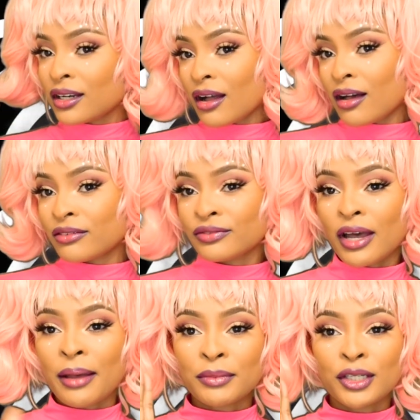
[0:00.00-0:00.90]
off,
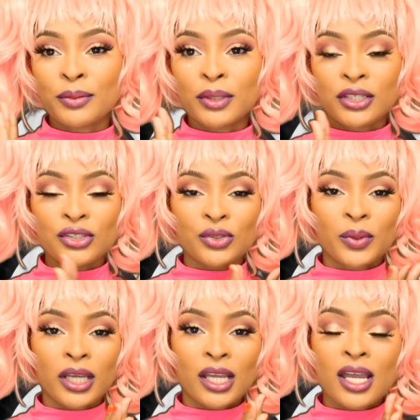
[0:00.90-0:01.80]
I'm gonna be
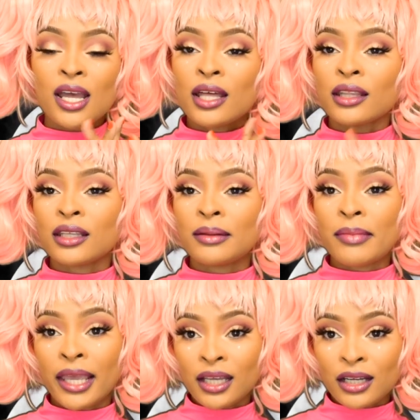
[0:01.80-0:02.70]
doing the
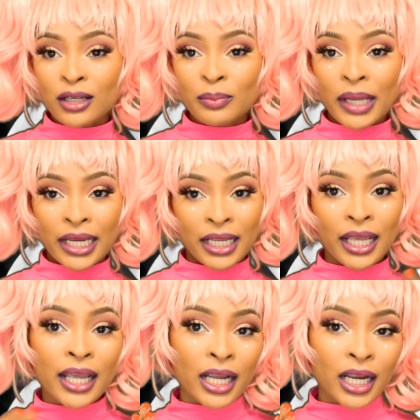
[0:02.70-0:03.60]
makeup and
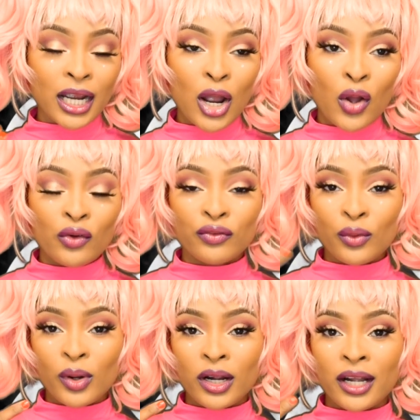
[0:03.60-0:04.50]
hair
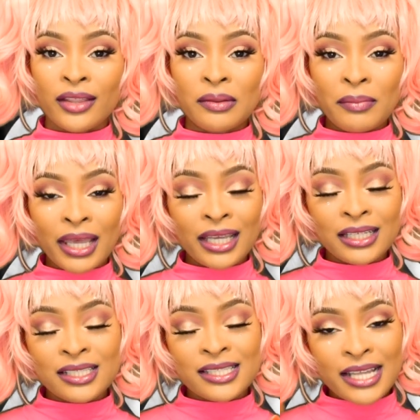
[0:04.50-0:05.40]
for the Megan
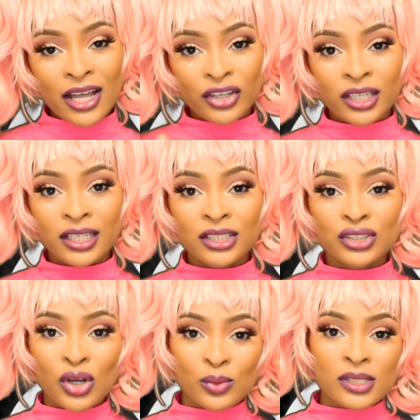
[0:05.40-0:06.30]
Thee Stallion
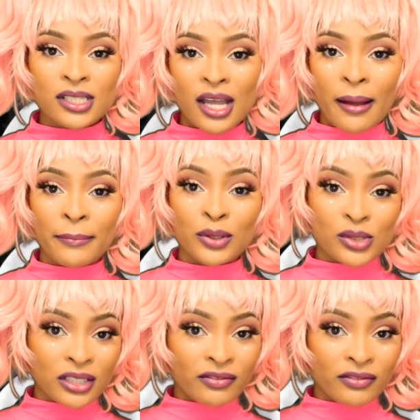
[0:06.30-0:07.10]
Don't Stop music